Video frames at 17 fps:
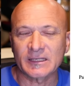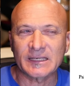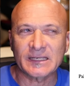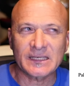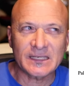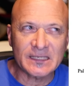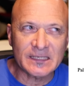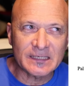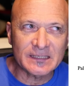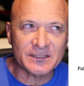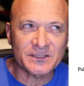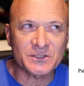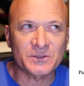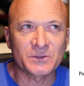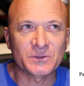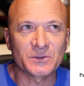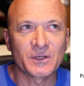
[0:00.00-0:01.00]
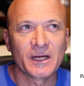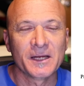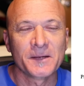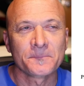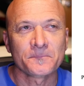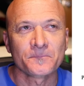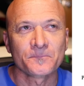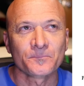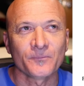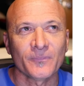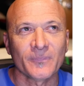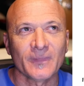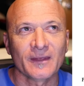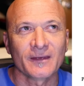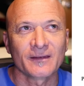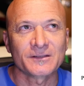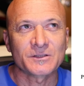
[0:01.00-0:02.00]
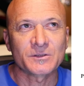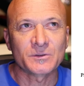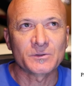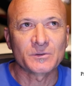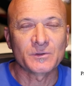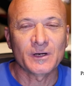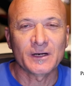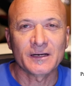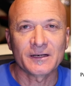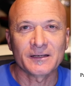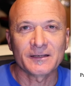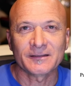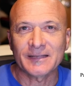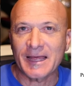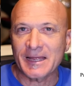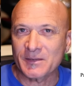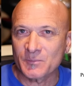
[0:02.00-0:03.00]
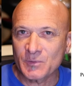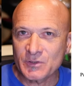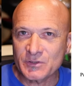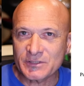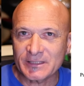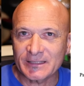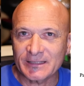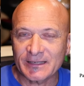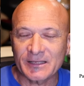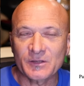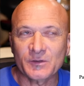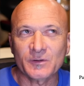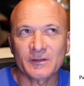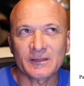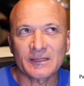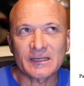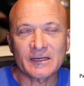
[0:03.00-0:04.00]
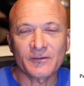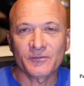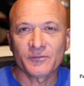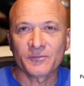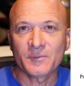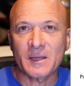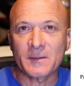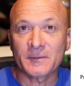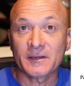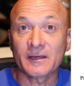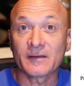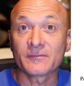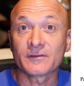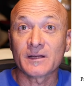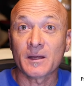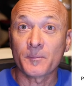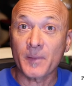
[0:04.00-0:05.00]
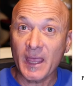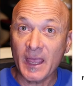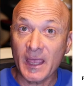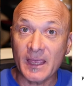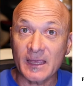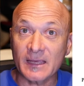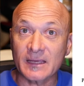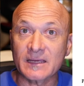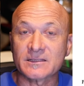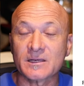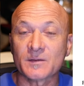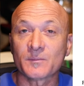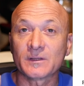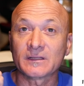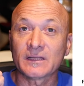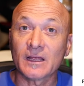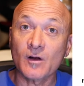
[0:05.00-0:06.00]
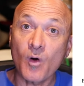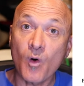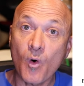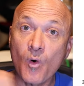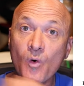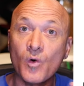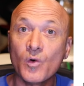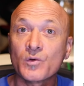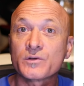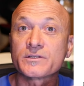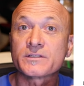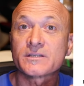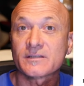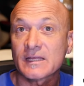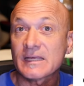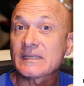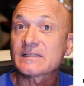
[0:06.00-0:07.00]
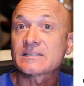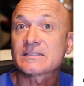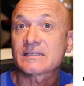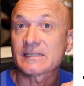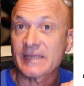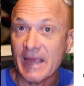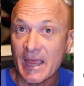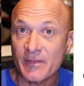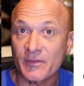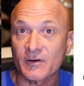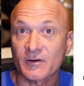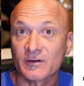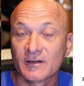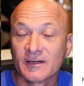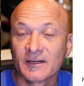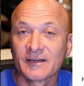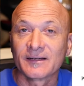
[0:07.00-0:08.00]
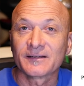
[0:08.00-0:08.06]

or the key to to uh, Latin music. And you can think of maybe even a peg as something that holds things together,